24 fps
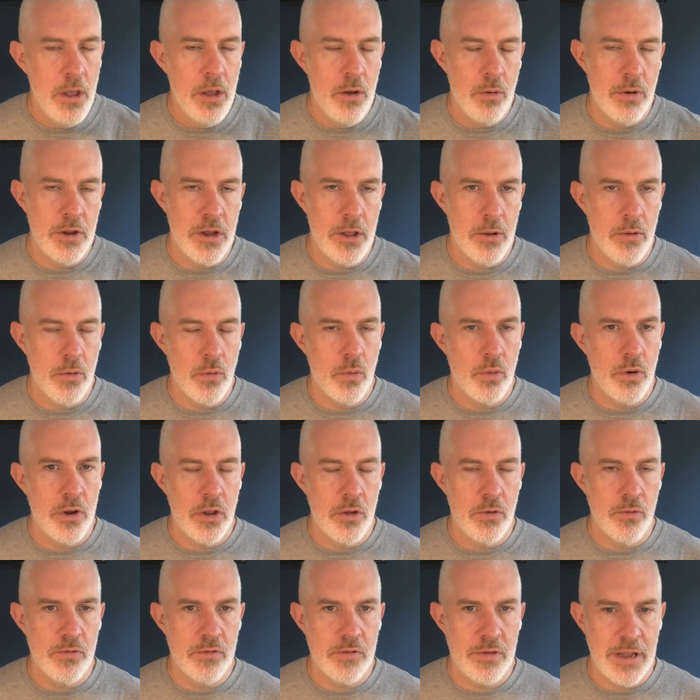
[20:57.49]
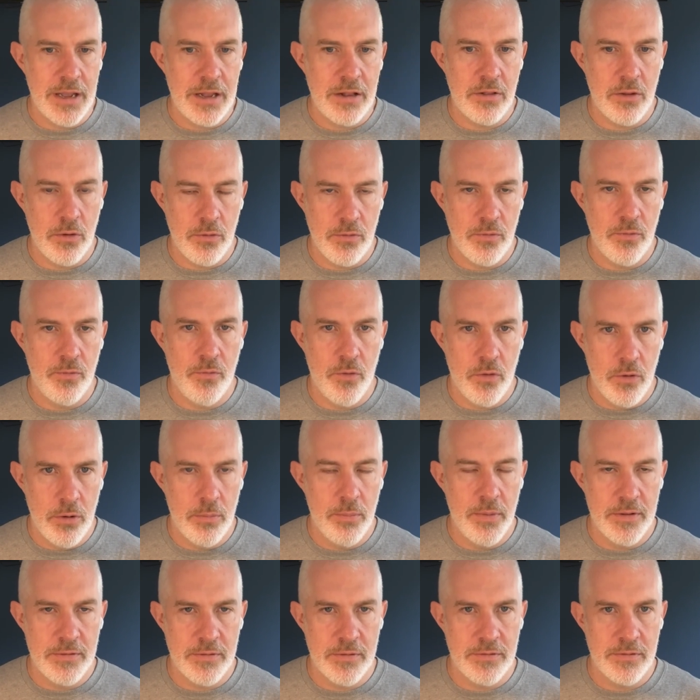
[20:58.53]
When you stick those 4
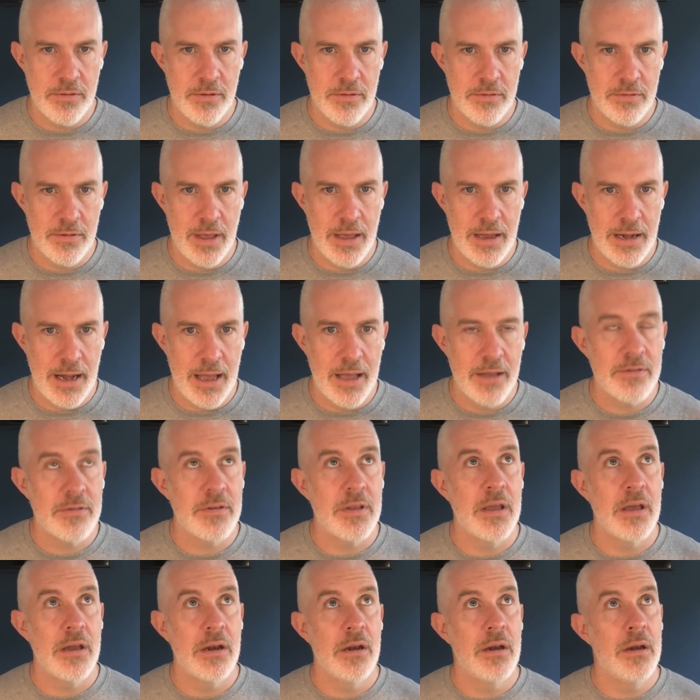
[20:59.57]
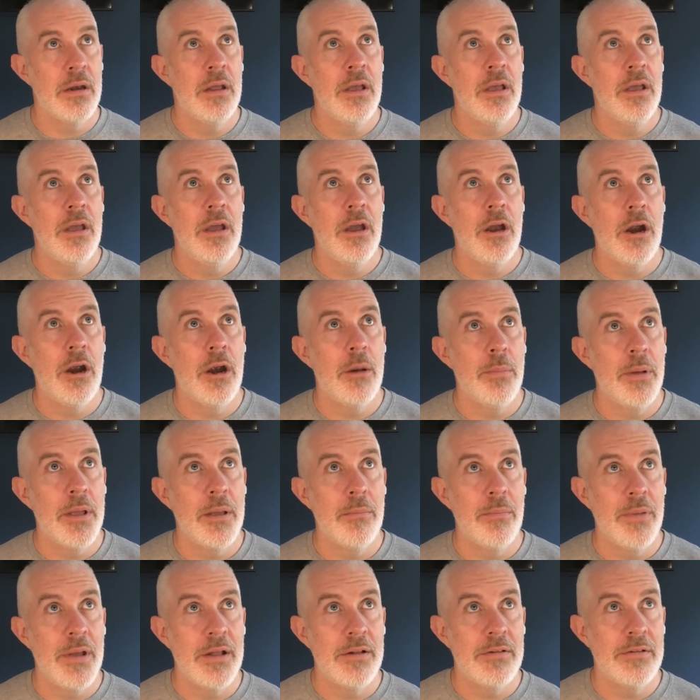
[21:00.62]
businesses, Atlassian,
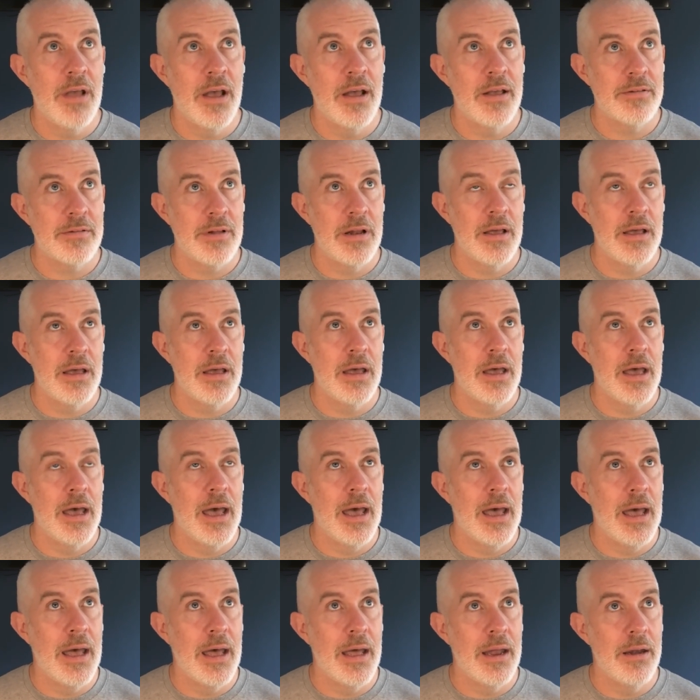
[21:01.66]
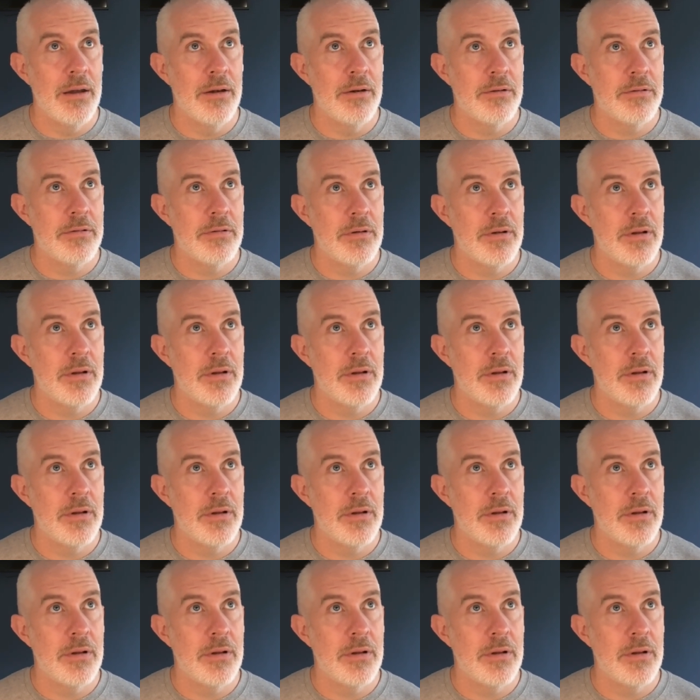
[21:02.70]
Airbnb, Tesla, and